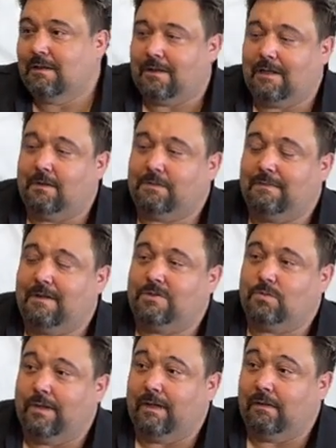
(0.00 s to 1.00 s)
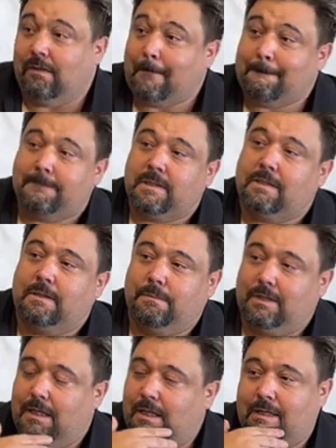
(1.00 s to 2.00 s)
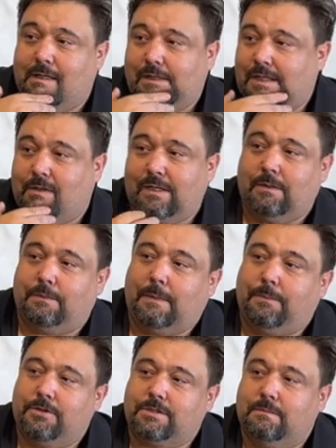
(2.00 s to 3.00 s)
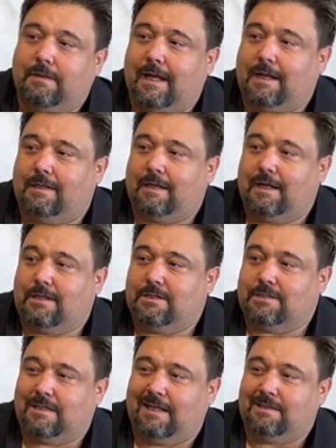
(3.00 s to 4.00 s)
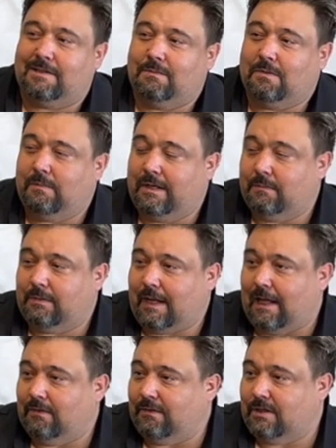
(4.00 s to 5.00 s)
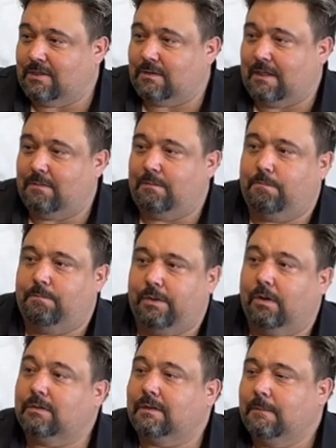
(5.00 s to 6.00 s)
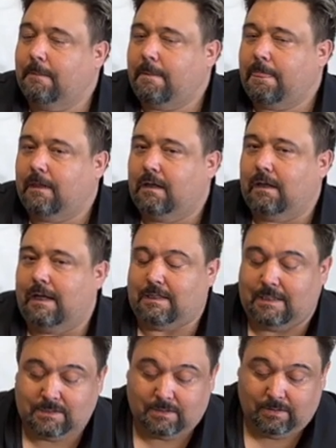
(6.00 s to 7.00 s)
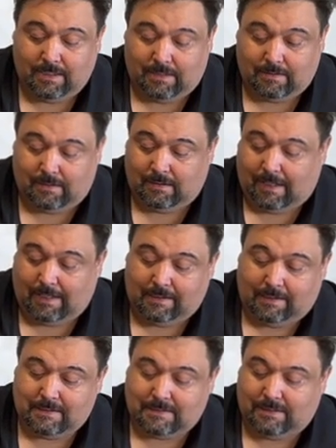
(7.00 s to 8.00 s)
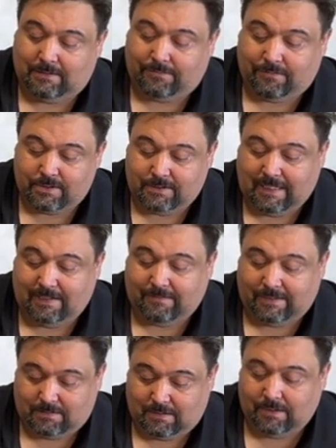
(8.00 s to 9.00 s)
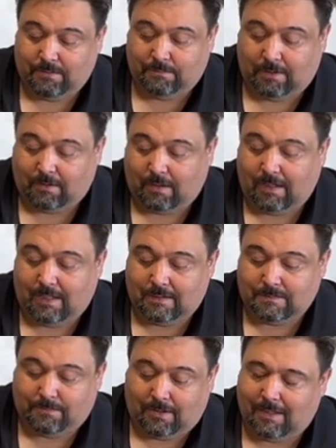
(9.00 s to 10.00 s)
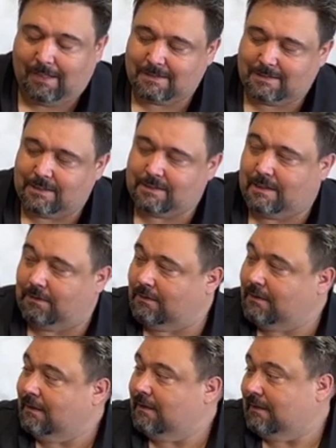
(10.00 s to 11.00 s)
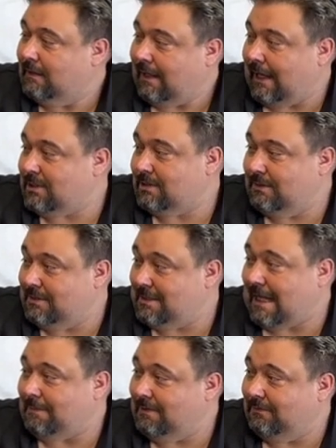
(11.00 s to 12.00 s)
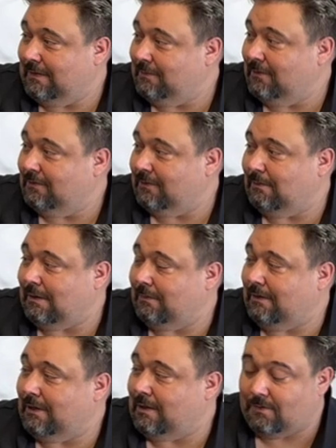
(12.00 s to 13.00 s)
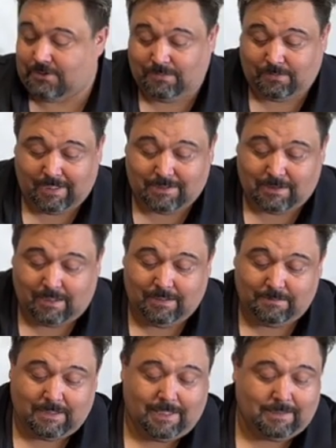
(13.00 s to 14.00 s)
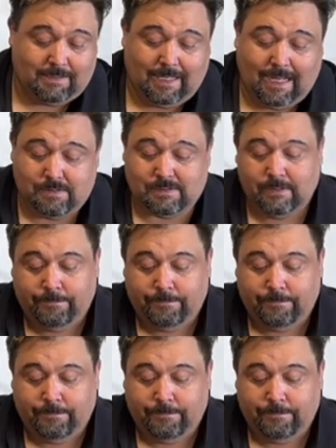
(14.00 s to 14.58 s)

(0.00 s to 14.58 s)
helped them out as well. But they pushed them back and kind of just ended the momentum Calaveras had built. And so again, I didn't get to see it the first half. I saw the Barajas touchdown. Actually, just happened to flip over it while we were at commercial break. Saw him take it to the house.